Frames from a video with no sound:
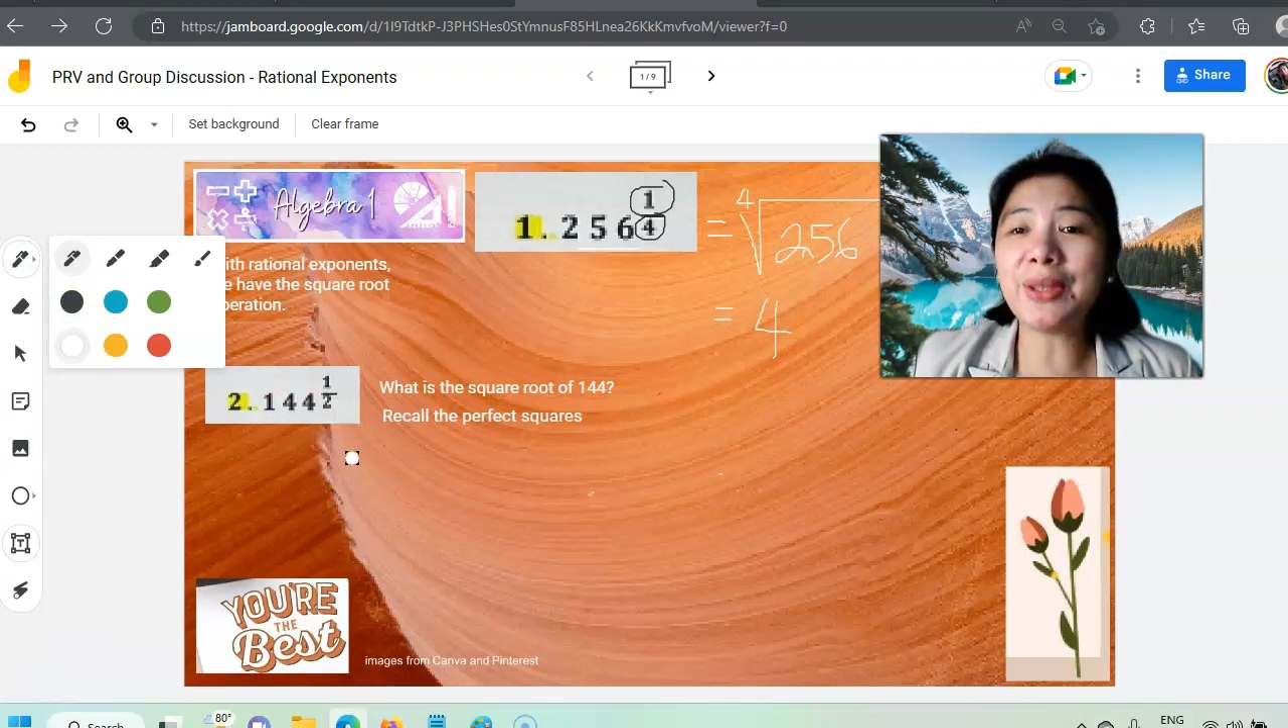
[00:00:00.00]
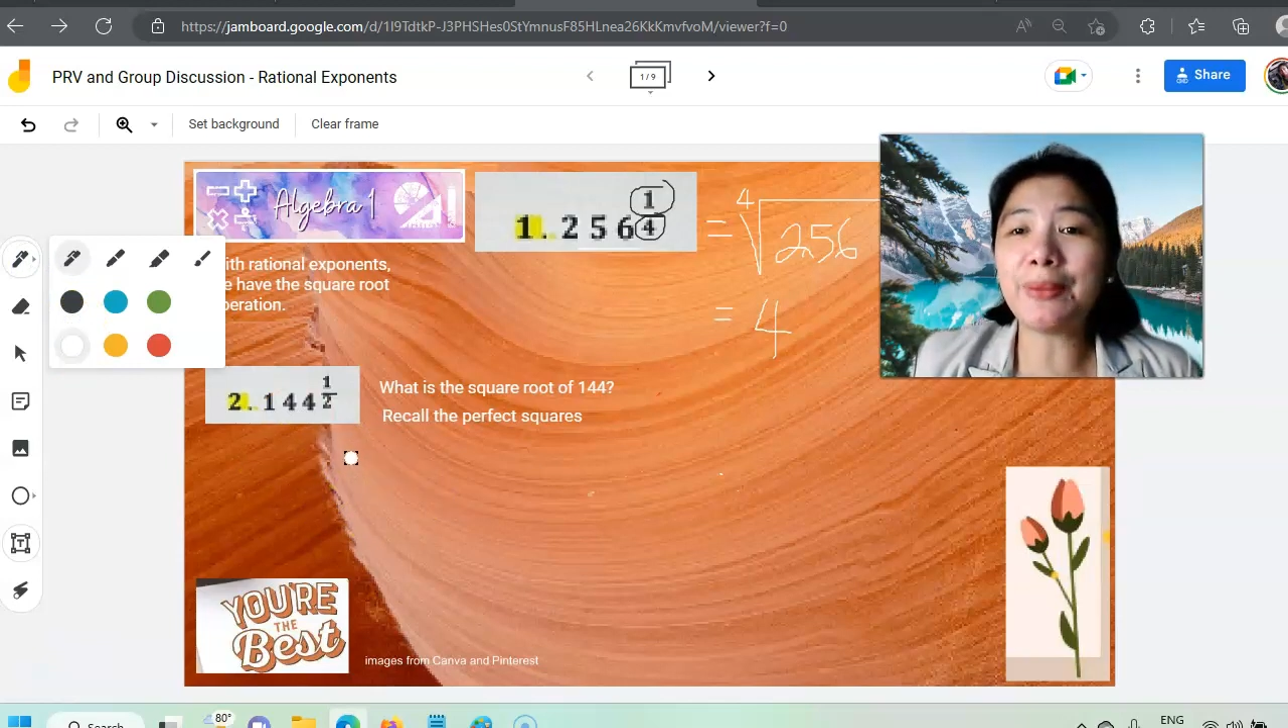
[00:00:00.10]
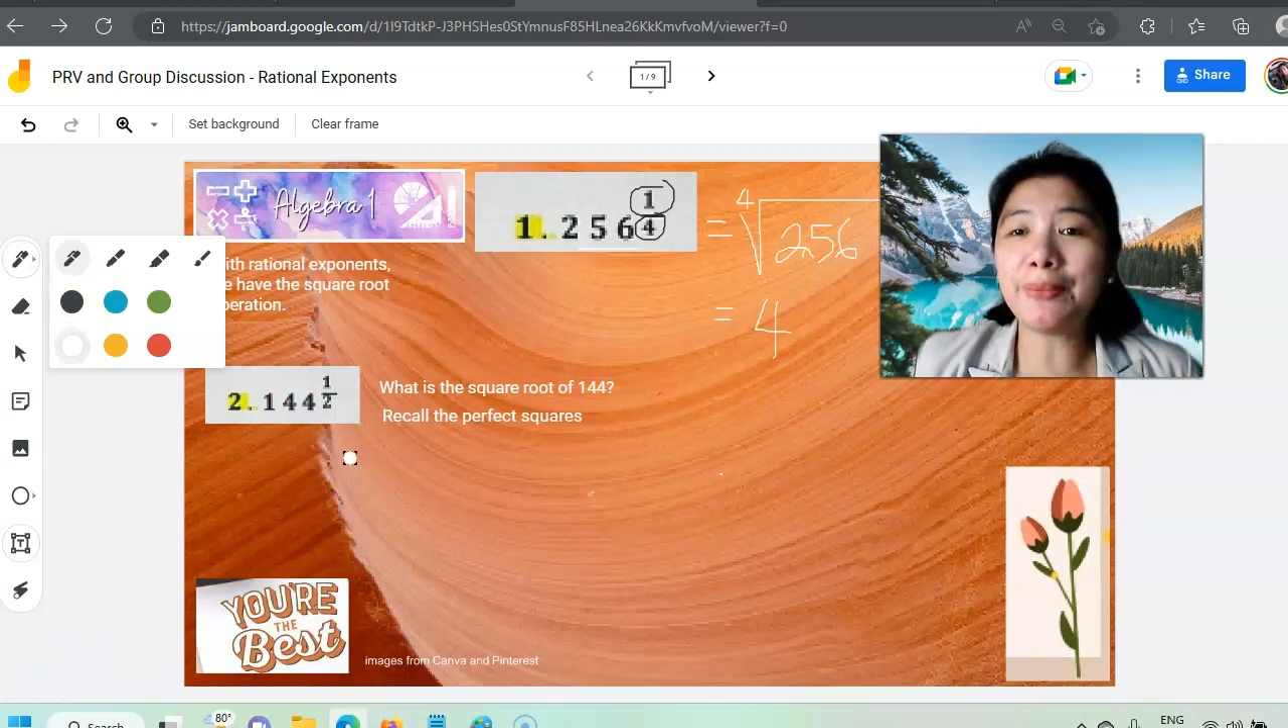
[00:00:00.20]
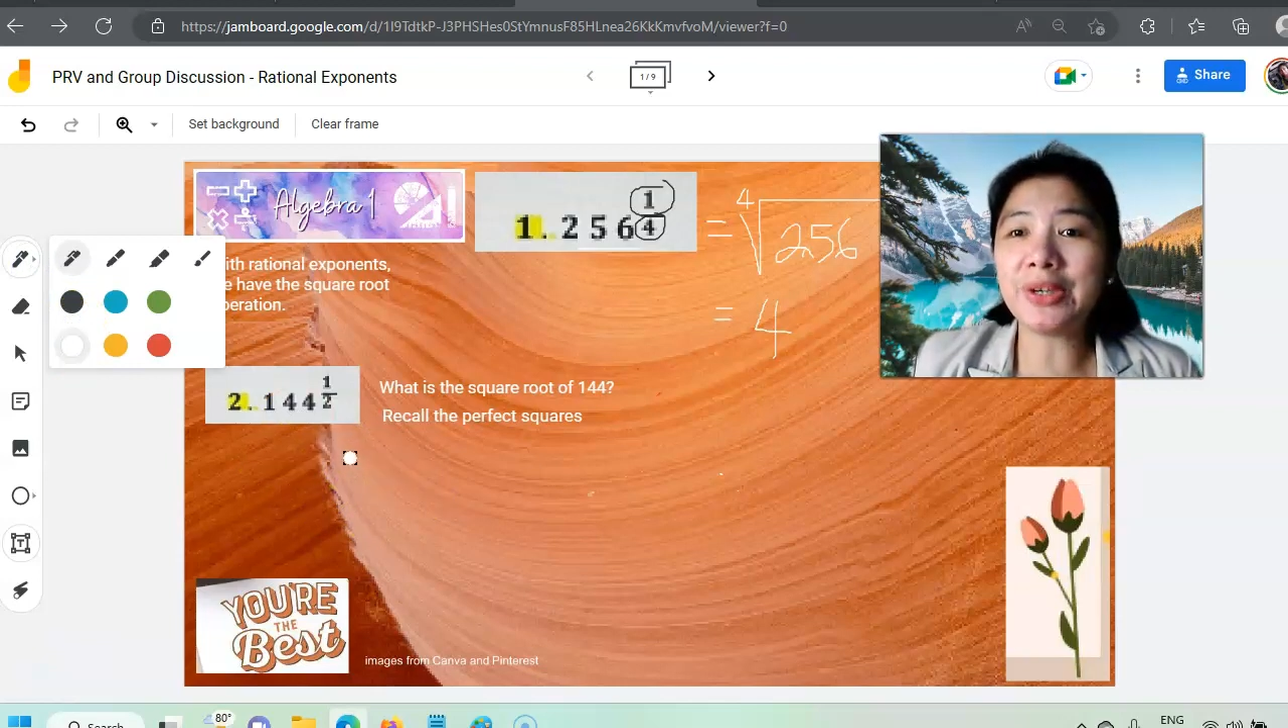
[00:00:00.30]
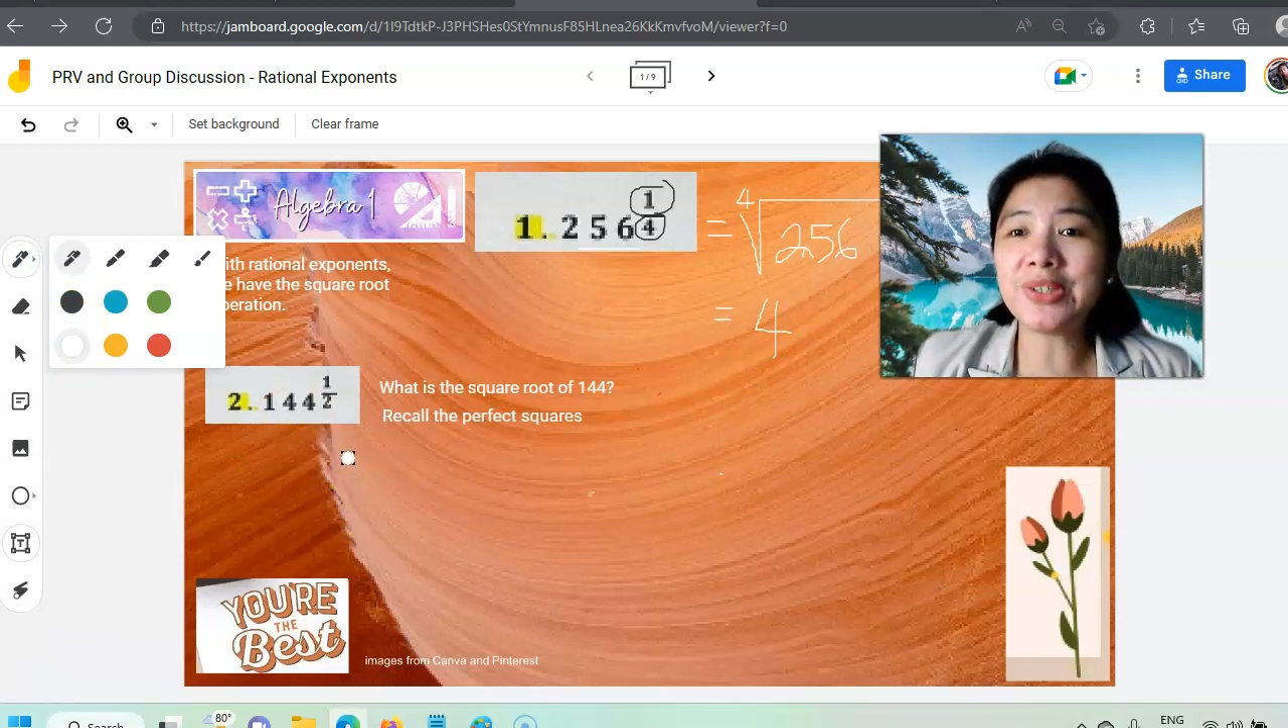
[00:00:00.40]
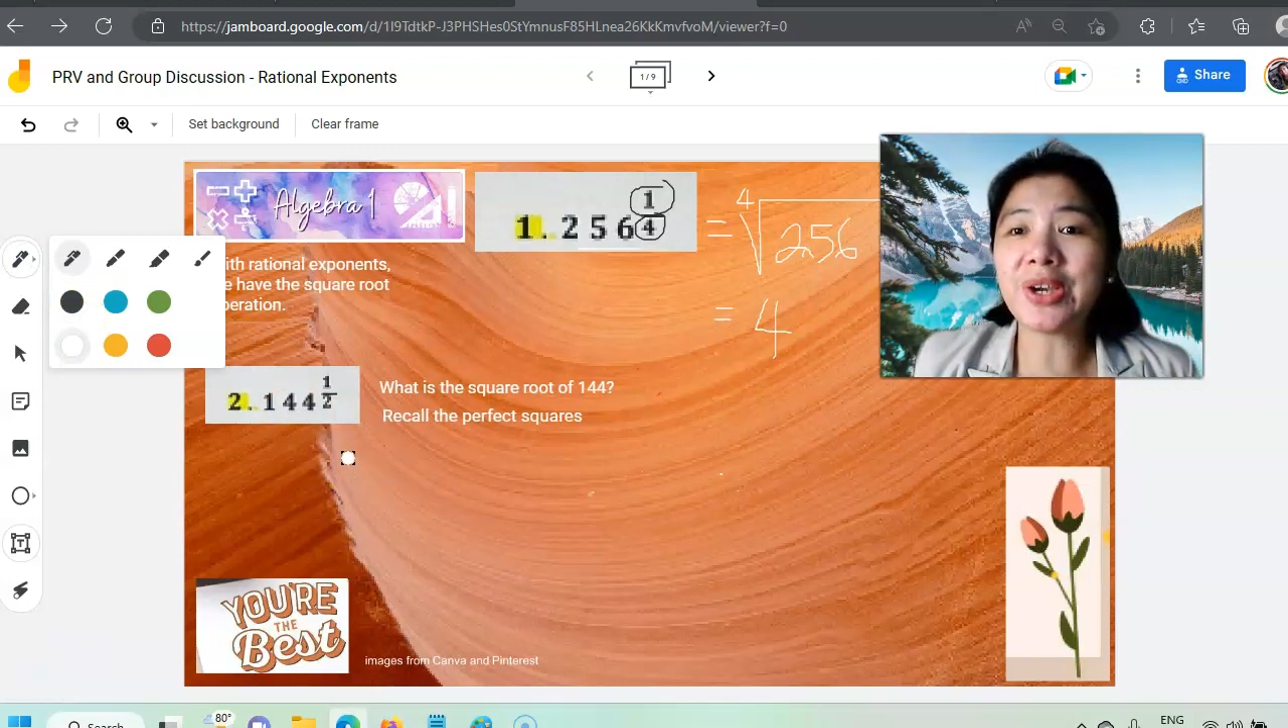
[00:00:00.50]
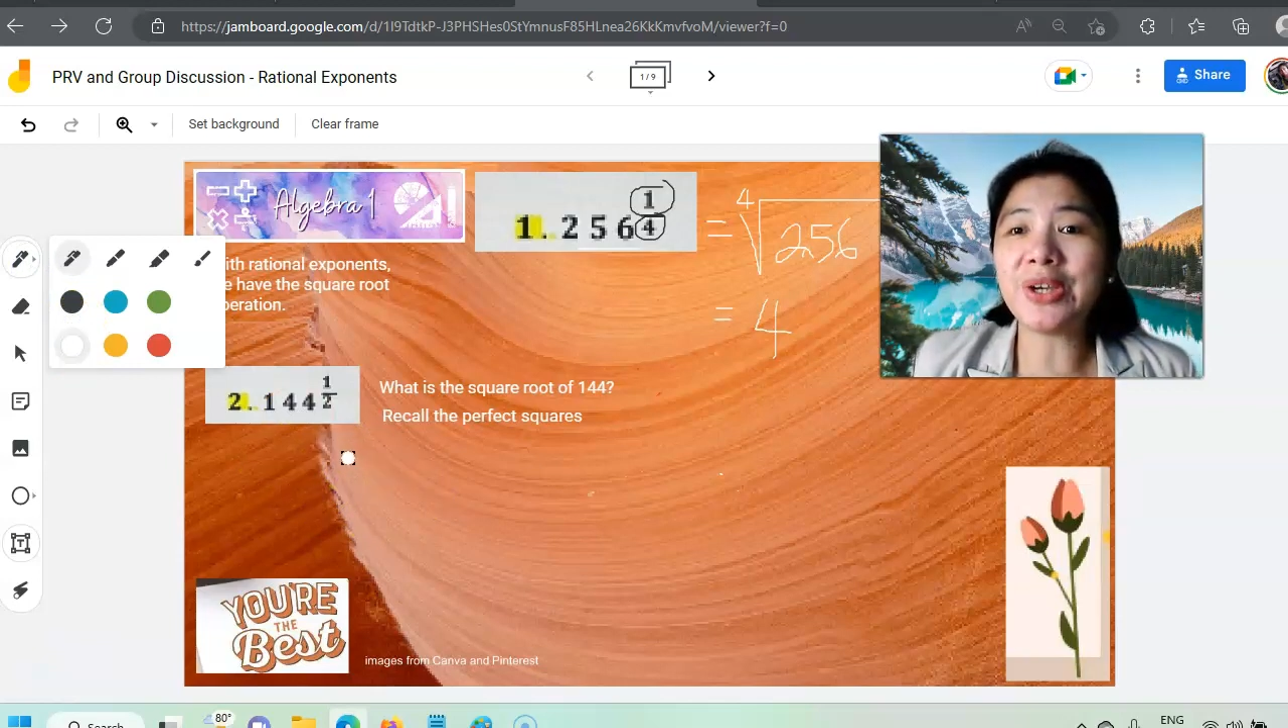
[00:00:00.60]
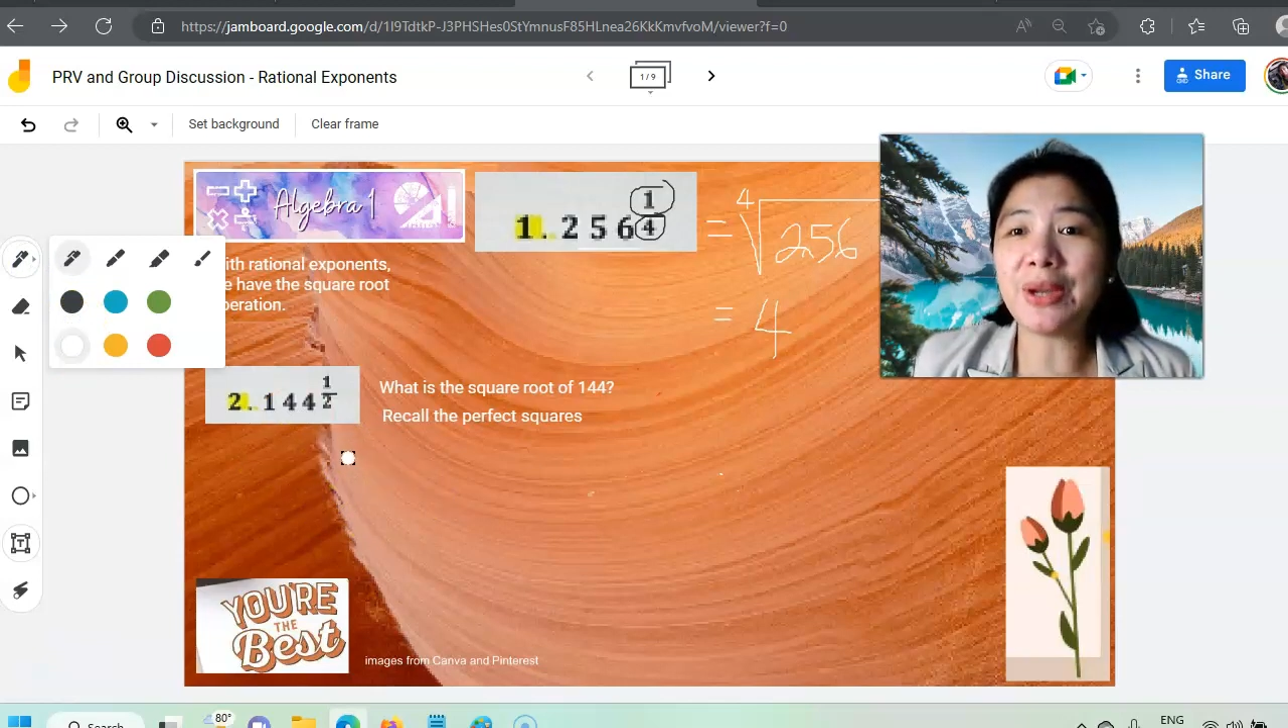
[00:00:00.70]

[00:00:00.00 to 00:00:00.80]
numbers are